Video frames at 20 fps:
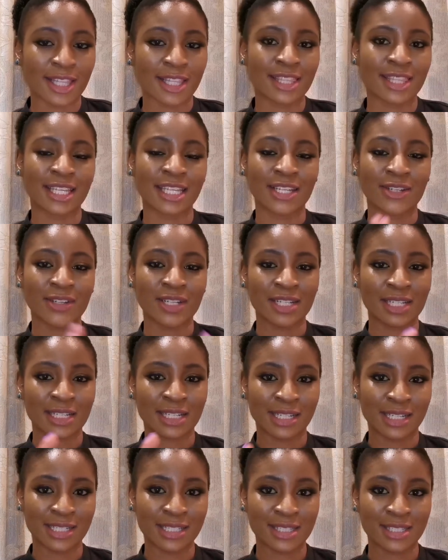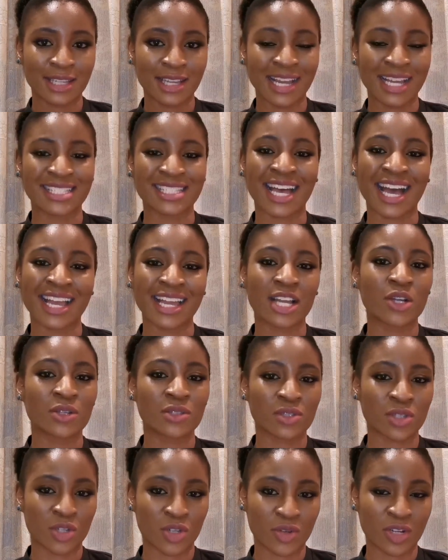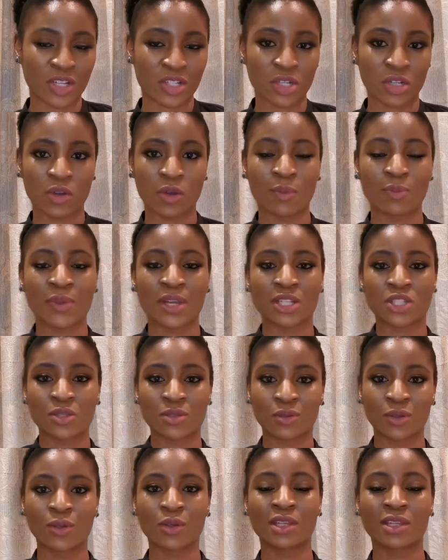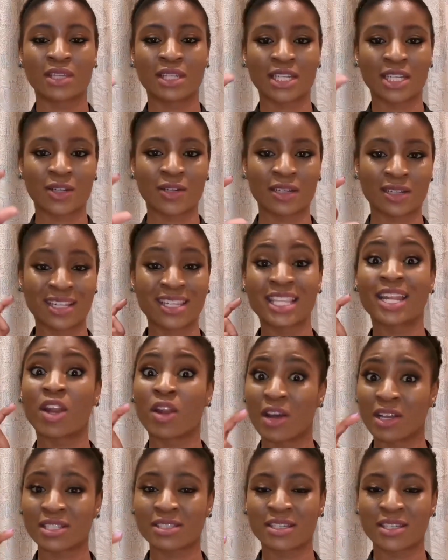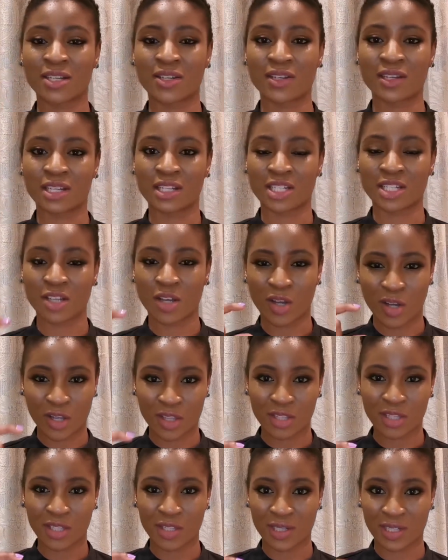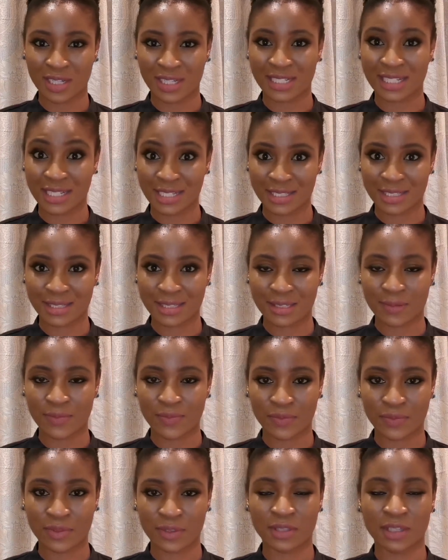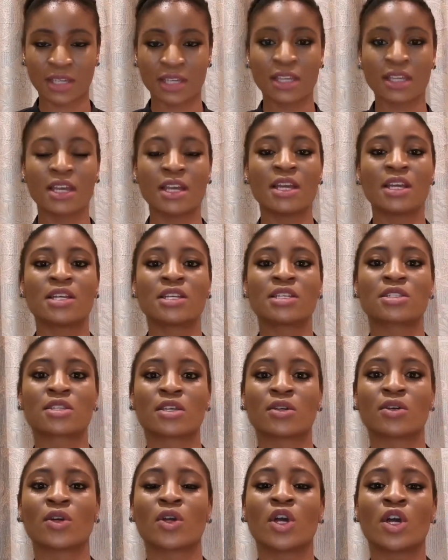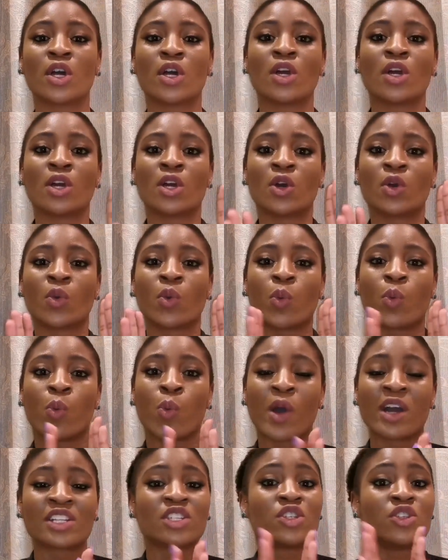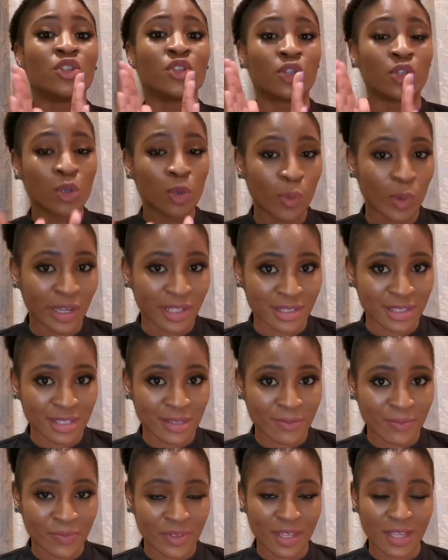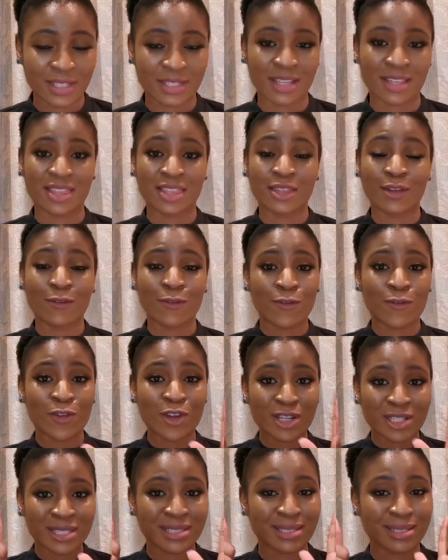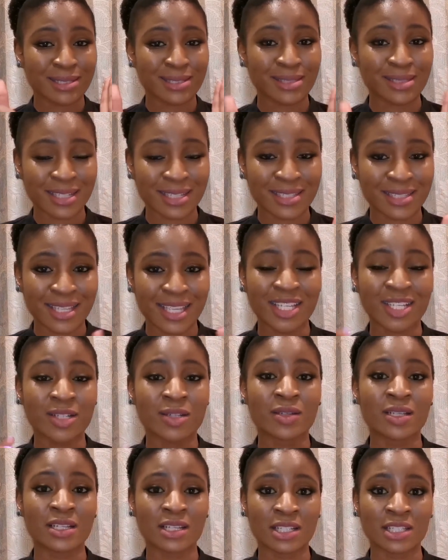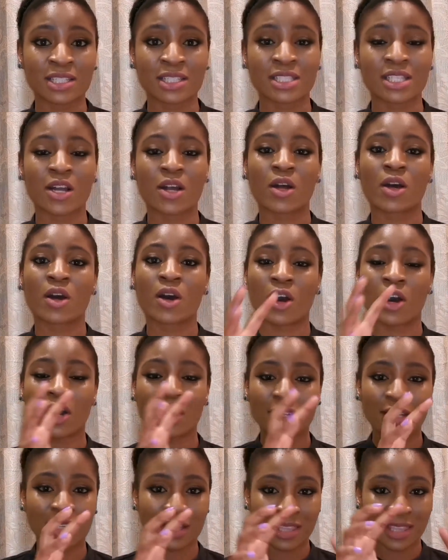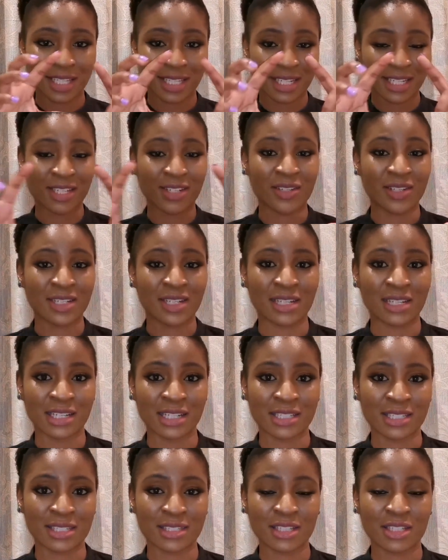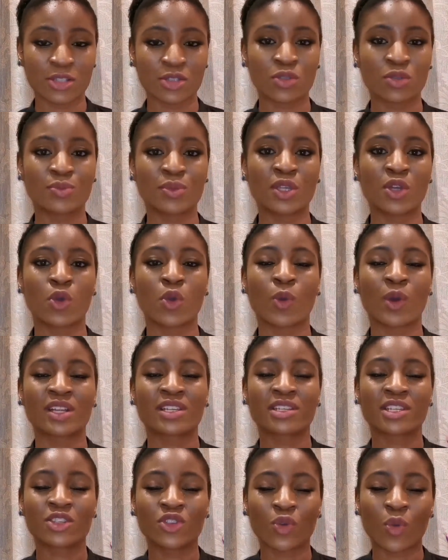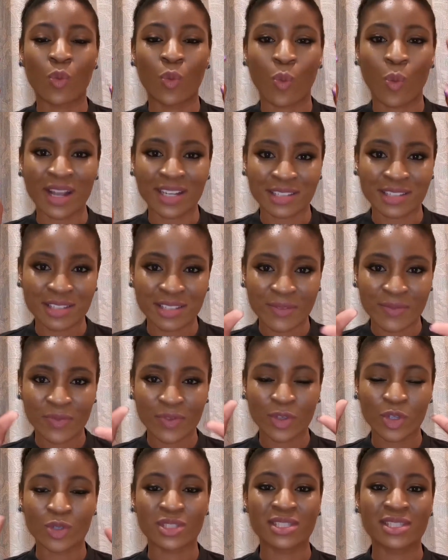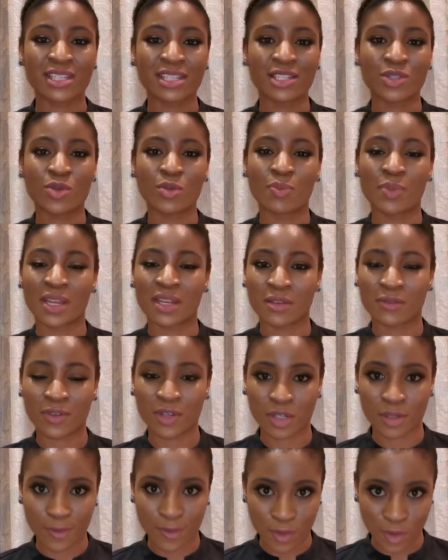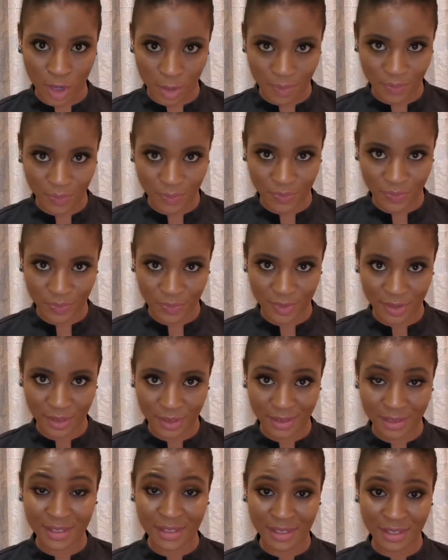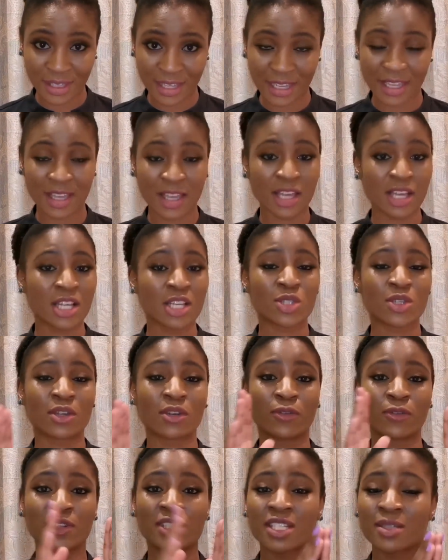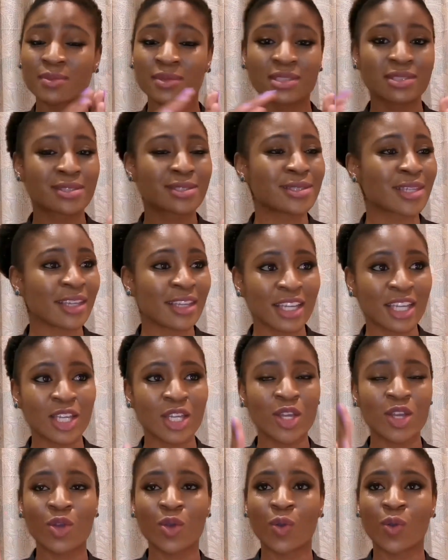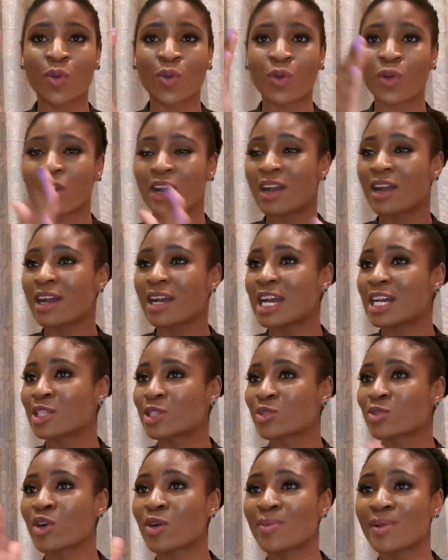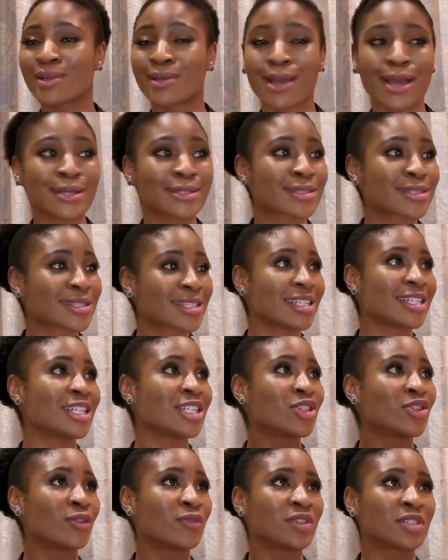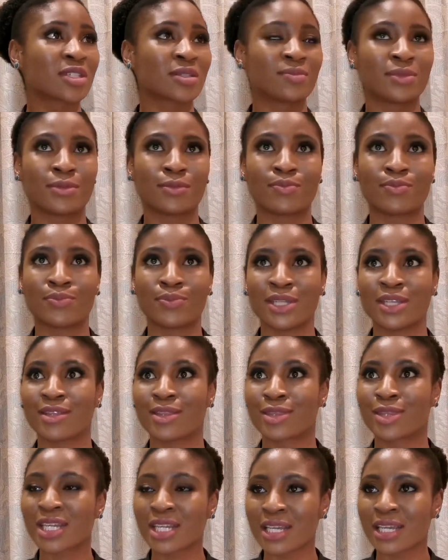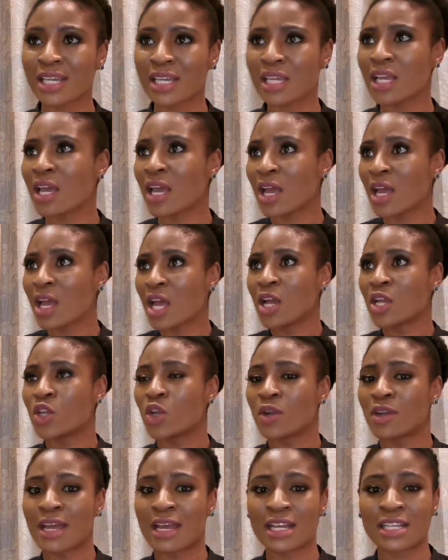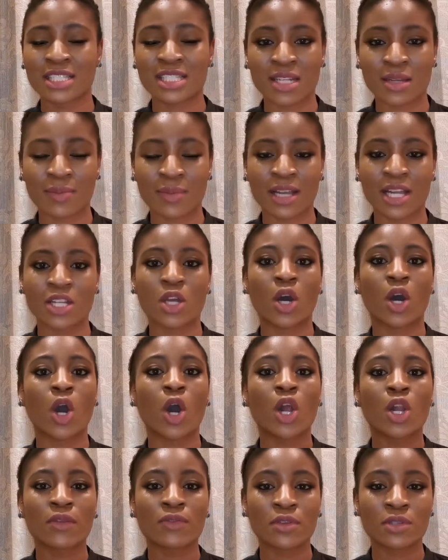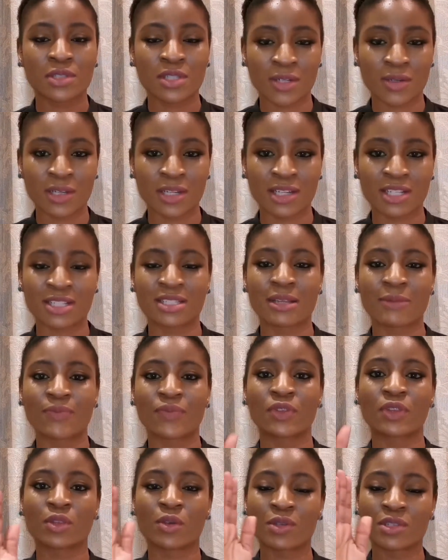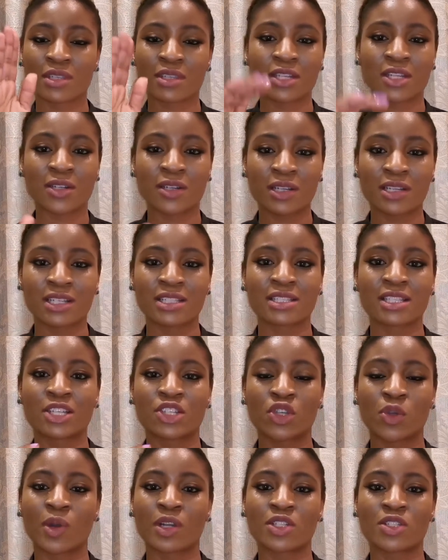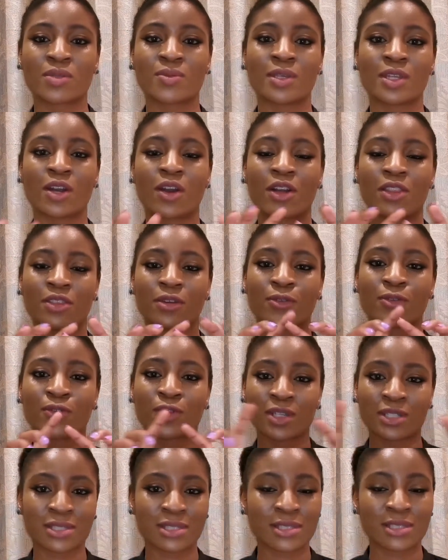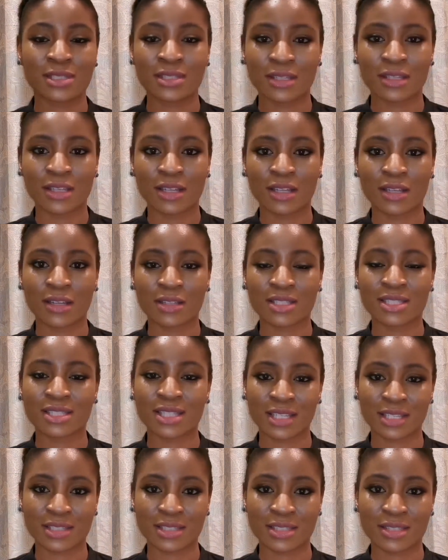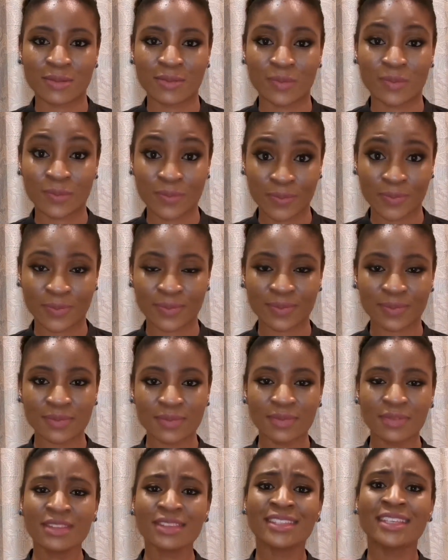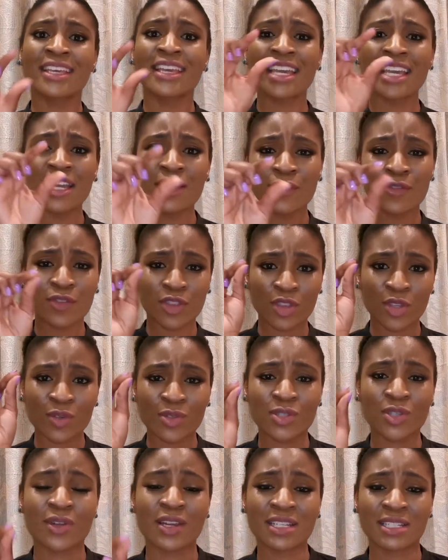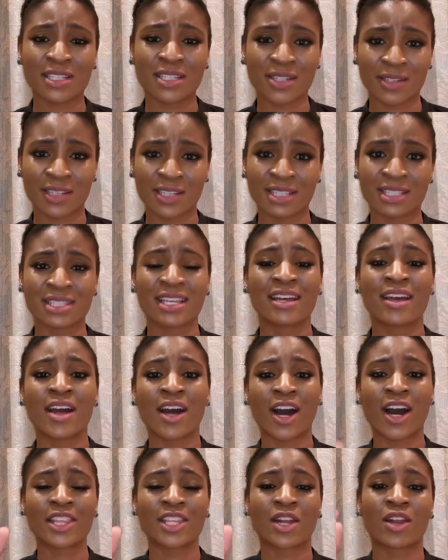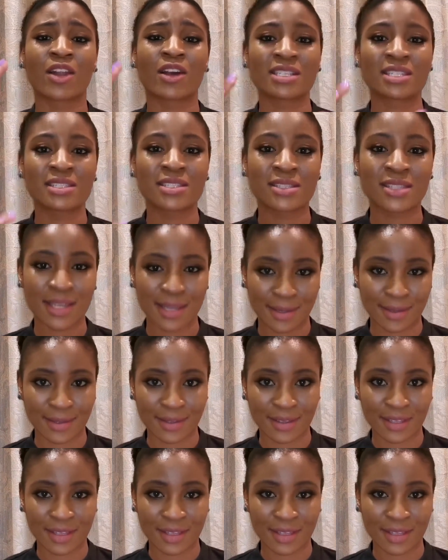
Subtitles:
the ingredient list has higher concentration compared to the last ingredient on the ingredient list. Okay, so what you want is that the first 6 ingredients on that ingredient list to be what you want your skin to benefit from. Okay, so vitamin C, your ascorbic acid, your vitamin B3, your niacinamide, all of those ingredients, those are the ingredients that you want to be on the first 6. If those great ingredients are the last thing,